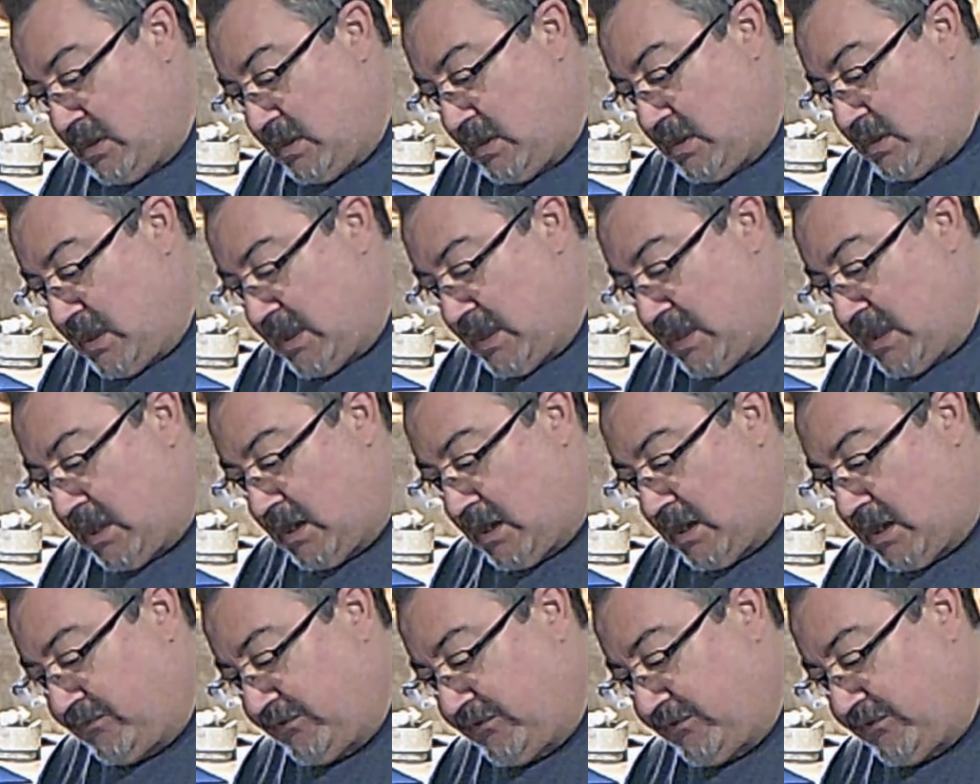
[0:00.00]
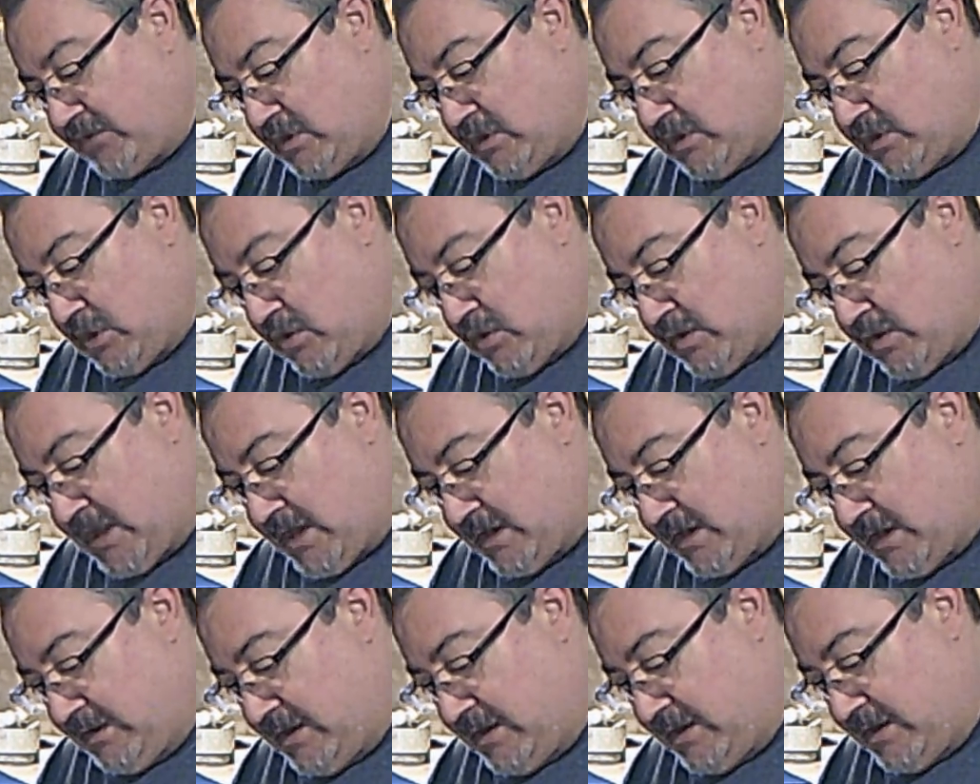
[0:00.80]
And I'm just going to go ahead
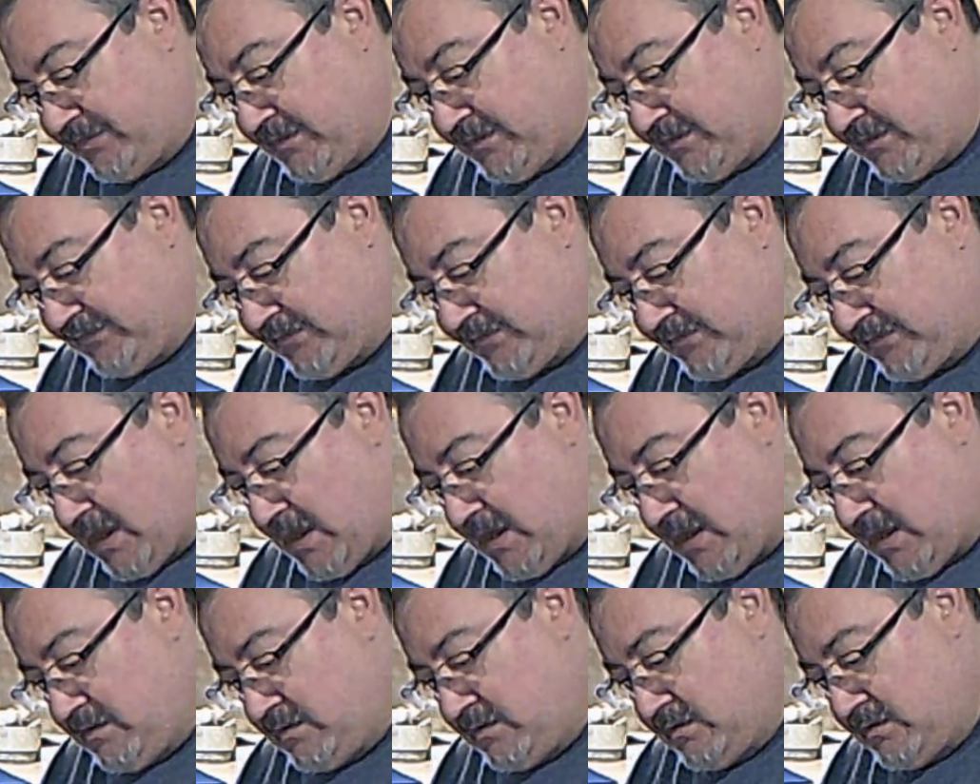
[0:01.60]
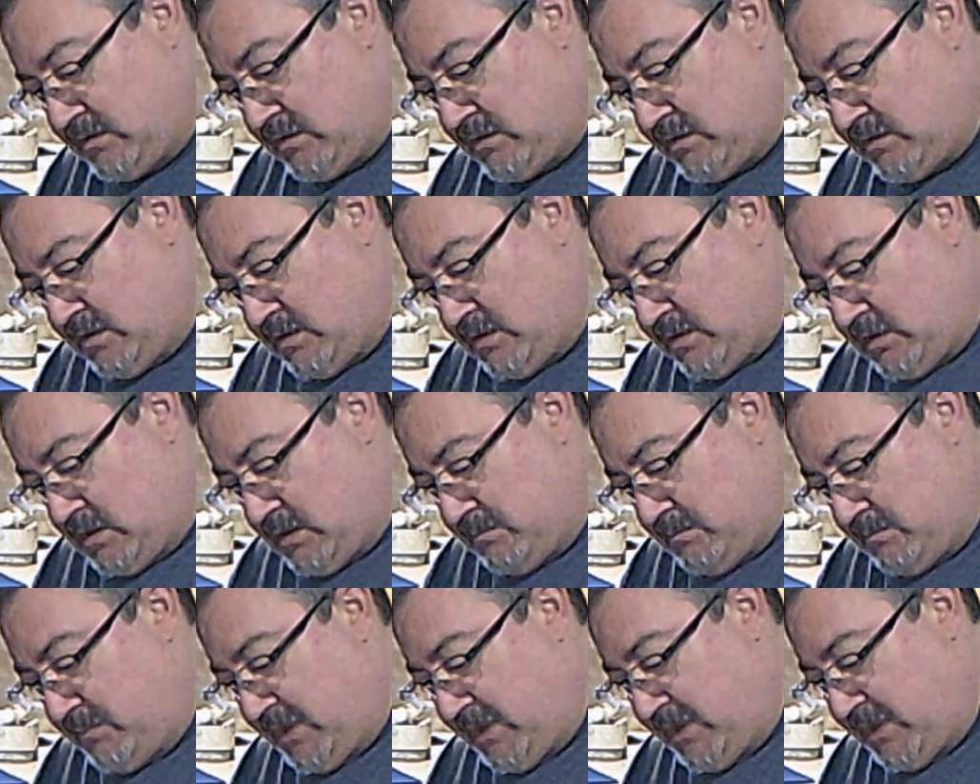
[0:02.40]
and get this guy
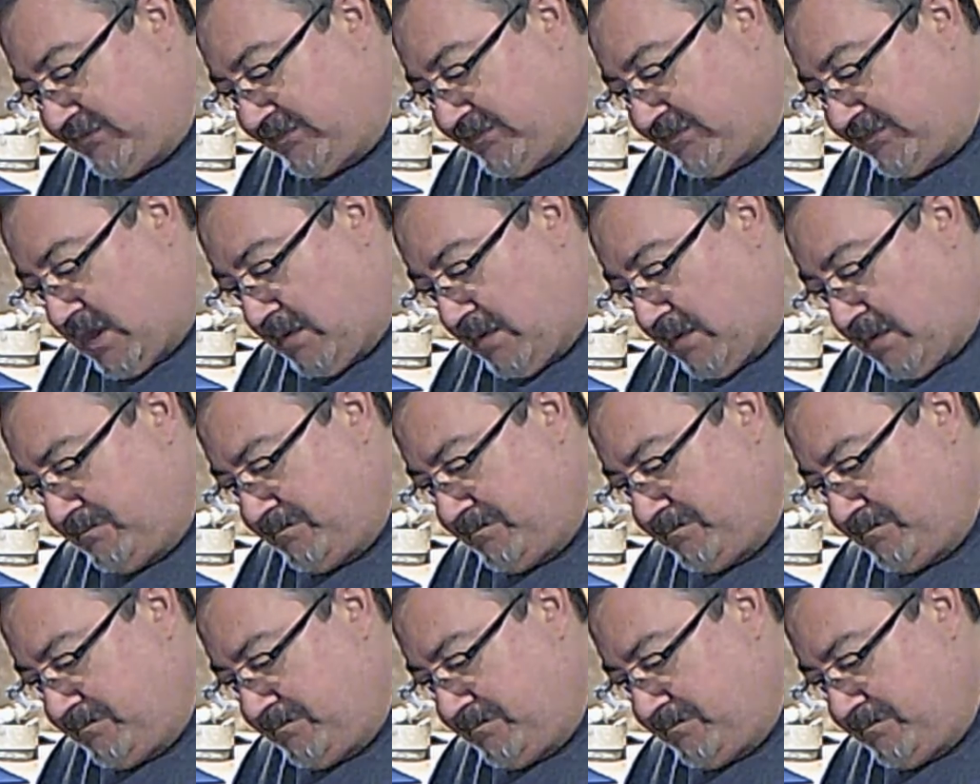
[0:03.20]
mixed up.